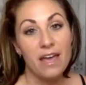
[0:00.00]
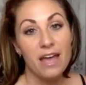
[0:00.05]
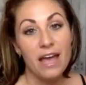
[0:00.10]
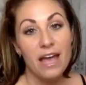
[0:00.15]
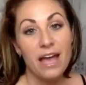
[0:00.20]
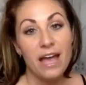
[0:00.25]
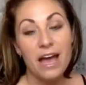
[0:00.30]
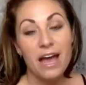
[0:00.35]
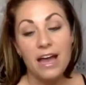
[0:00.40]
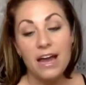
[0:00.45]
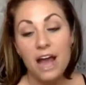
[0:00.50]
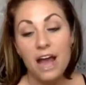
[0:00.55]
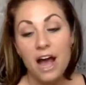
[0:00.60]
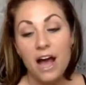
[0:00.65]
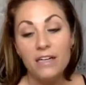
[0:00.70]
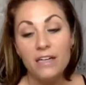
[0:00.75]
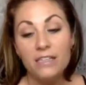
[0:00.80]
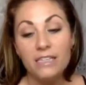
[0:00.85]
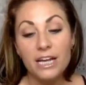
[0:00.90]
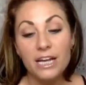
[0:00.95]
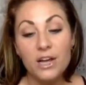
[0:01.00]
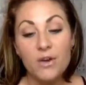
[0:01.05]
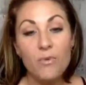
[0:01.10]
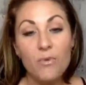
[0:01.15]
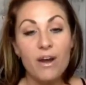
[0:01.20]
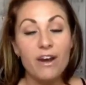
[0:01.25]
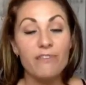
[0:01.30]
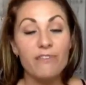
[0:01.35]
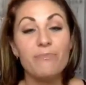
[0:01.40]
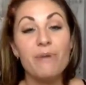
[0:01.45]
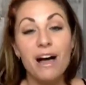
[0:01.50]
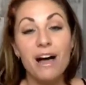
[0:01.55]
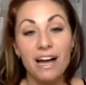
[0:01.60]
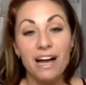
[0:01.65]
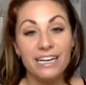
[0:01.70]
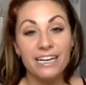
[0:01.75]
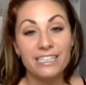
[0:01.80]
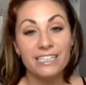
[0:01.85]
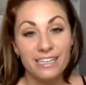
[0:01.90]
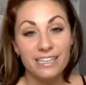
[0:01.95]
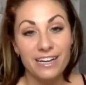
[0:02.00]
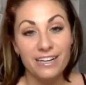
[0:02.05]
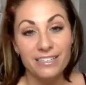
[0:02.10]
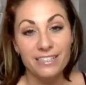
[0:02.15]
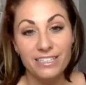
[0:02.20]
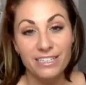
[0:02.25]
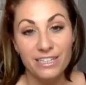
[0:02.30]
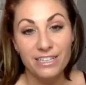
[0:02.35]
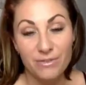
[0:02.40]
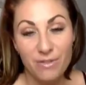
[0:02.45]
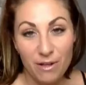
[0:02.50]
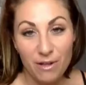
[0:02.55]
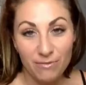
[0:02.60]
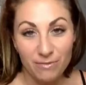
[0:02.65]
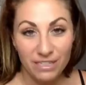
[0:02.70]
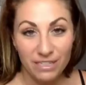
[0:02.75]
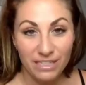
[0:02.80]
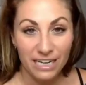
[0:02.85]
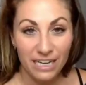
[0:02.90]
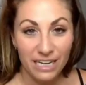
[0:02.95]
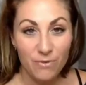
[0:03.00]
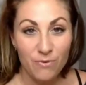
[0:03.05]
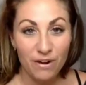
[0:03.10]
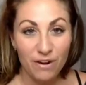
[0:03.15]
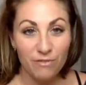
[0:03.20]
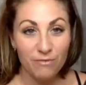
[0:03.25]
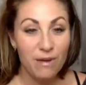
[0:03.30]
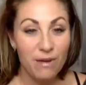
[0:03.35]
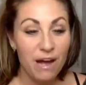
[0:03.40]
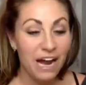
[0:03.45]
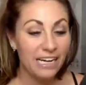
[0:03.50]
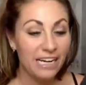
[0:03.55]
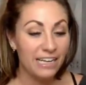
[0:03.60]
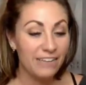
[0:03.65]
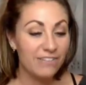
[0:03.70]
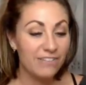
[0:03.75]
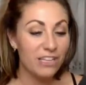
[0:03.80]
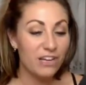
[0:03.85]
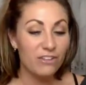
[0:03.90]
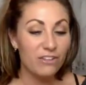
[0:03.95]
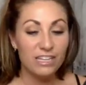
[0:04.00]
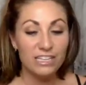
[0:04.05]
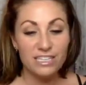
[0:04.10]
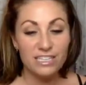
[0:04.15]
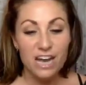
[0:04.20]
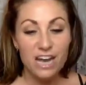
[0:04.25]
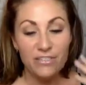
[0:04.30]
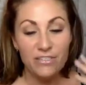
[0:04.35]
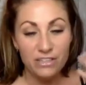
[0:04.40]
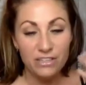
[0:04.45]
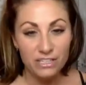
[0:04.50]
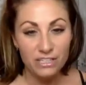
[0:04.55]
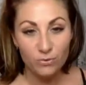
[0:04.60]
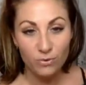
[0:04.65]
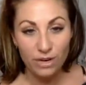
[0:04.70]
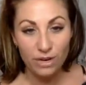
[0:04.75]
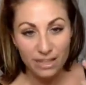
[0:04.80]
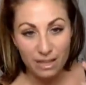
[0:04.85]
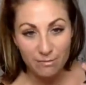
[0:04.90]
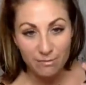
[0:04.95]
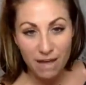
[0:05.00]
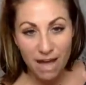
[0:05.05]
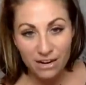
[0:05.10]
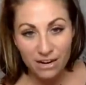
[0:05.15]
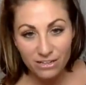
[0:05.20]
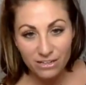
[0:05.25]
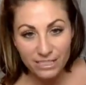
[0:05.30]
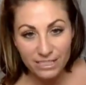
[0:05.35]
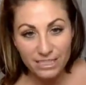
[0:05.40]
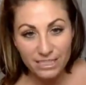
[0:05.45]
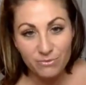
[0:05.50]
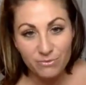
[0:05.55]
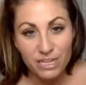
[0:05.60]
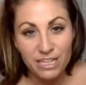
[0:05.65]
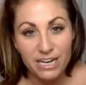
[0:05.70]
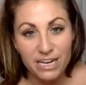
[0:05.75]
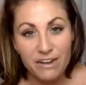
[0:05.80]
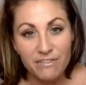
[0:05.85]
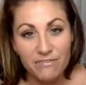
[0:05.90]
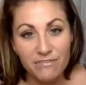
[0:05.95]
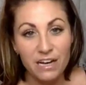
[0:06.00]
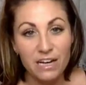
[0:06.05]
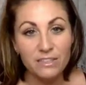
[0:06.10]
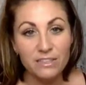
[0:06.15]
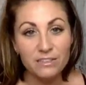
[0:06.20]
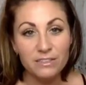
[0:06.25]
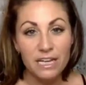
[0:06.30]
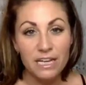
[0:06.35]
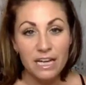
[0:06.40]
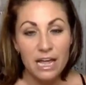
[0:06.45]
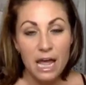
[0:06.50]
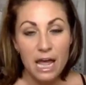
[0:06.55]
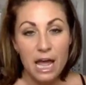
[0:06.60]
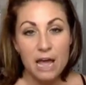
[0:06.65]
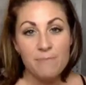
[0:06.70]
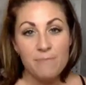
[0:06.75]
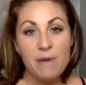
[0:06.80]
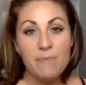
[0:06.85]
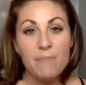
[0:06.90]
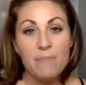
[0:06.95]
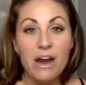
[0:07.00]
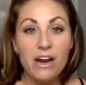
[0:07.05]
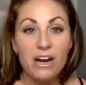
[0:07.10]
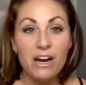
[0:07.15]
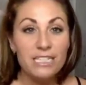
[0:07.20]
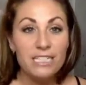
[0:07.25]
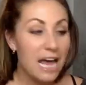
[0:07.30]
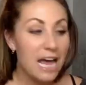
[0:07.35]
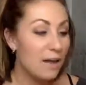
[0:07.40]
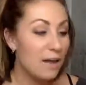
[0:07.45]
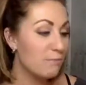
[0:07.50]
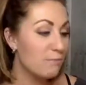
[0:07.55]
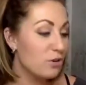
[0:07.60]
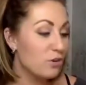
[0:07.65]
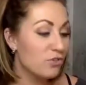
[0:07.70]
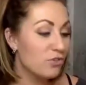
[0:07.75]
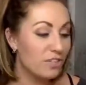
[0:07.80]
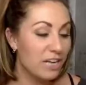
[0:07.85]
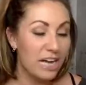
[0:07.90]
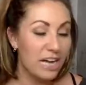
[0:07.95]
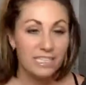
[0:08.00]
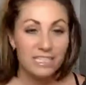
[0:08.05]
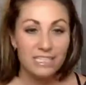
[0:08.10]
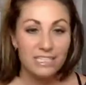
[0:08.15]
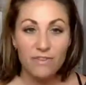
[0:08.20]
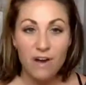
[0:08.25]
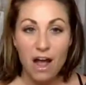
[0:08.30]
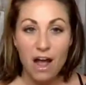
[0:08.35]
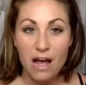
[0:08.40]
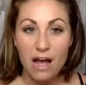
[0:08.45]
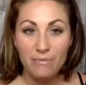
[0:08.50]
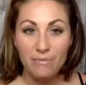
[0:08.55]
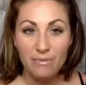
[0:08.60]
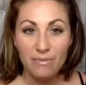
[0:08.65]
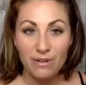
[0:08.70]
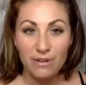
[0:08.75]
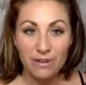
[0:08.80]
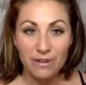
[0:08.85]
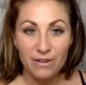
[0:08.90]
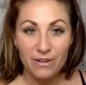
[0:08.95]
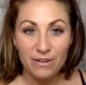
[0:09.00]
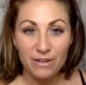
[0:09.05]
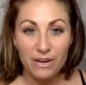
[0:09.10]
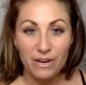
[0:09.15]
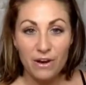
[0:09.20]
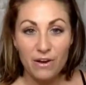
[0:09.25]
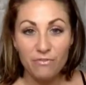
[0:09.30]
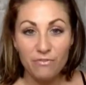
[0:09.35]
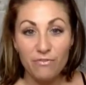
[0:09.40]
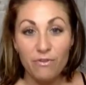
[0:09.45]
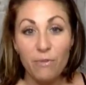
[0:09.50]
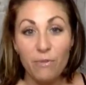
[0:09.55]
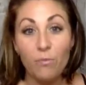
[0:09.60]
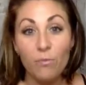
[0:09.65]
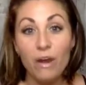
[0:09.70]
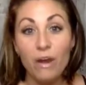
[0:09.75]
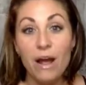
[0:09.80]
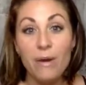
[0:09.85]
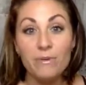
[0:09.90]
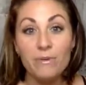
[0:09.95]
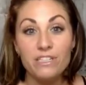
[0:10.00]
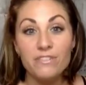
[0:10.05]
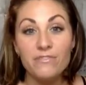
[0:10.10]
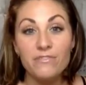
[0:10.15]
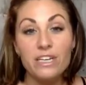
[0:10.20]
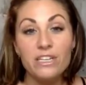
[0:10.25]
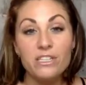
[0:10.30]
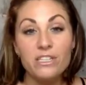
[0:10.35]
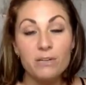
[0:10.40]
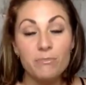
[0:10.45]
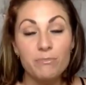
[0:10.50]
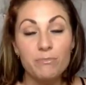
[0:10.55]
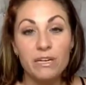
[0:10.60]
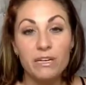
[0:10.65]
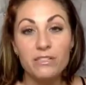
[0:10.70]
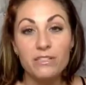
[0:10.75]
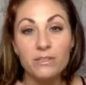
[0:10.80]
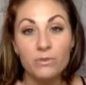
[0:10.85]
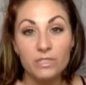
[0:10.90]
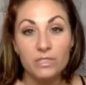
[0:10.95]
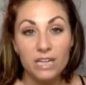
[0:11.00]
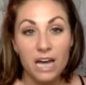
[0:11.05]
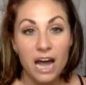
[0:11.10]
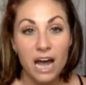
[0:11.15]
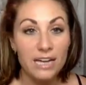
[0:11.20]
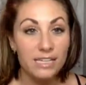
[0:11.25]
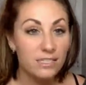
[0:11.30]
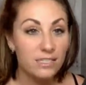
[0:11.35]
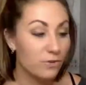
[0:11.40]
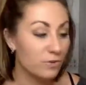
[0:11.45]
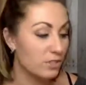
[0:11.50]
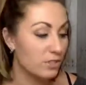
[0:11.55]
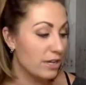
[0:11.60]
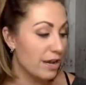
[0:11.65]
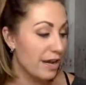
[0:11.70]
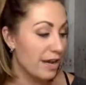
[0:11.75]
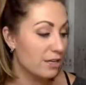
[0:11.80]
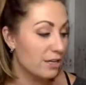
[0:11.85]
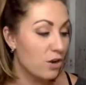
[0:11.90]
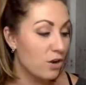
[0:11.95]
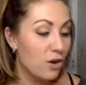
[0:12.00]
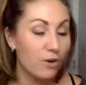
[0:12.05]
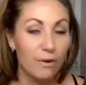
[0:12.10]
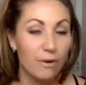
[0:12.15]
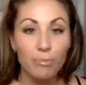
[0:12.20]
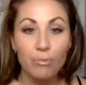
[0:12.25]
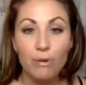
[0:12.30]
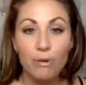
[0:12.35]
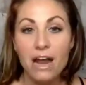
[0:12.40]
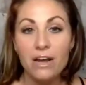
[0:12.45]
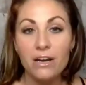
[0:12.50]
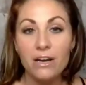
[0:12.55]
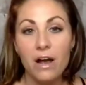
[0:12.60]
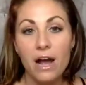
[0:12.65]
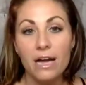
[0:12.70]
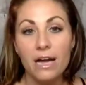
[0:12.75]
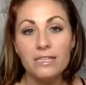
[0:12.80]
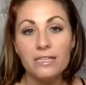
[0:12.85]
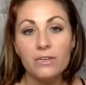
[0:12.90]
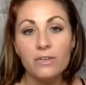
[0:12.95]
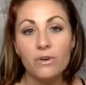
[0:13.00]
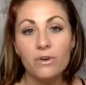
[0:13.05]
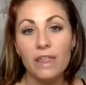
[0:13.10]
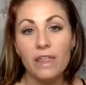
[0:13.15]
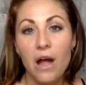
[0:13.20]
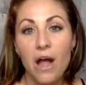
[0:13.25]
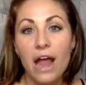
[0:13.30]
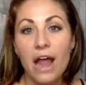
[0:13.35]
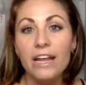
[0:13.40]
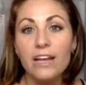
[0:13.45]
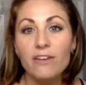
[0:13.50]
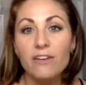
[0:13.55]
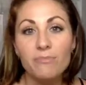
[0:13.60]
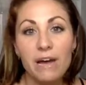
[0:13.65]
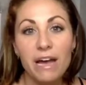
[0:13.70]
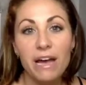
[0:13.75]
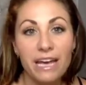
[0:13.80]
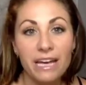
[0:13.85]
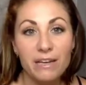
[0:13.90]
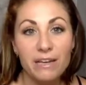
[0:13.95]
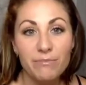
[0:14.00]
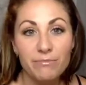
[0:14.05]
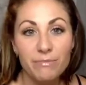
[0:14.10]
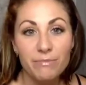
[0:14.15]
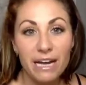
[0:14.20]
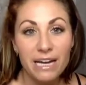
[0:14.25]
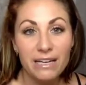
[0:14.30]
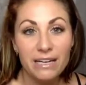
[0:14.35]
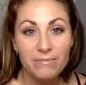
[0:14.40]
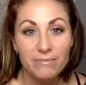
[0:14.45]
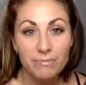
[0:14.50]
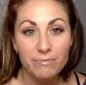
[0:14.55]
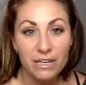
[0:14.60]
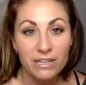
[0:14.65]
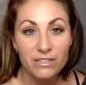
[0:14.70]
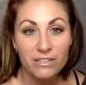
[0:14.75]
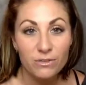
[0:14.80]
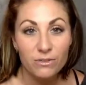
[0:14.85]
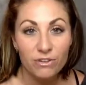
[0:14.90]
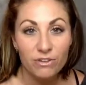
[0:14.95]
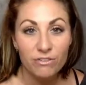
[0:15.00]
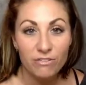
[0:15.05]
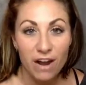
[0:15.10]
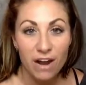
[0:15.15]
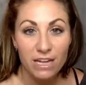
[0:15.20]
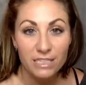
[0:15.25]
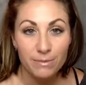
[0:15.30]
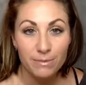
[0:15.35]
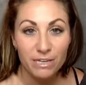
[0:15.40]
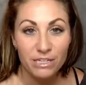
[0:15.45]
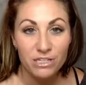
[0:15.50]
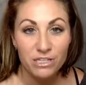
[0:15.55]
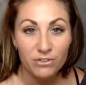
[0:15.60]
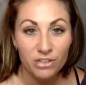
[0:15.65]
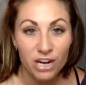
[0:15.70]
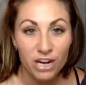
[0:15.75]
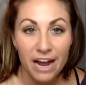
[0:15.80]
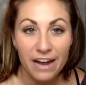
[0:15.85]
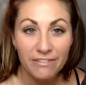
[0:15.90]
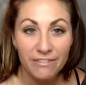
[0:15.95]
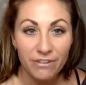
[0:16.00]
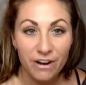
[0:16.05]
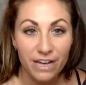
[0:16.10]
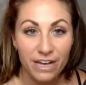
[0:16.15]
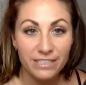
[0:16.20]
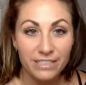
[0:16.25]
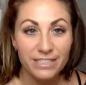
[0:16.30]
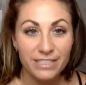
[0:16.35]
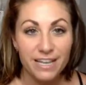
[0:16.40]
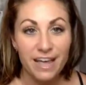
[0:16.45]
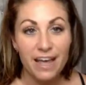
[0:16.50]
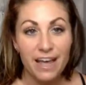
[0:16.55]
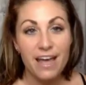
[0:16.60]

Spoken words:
And I'll tell you one of mine. I'll tell you one of mine, even though it's not the story that matters, it's the way that I felt. My parents had moved us from when I was finishing middle school to high school. So I had to go to a brand new high school without any of my middle school friends, my junior high friends.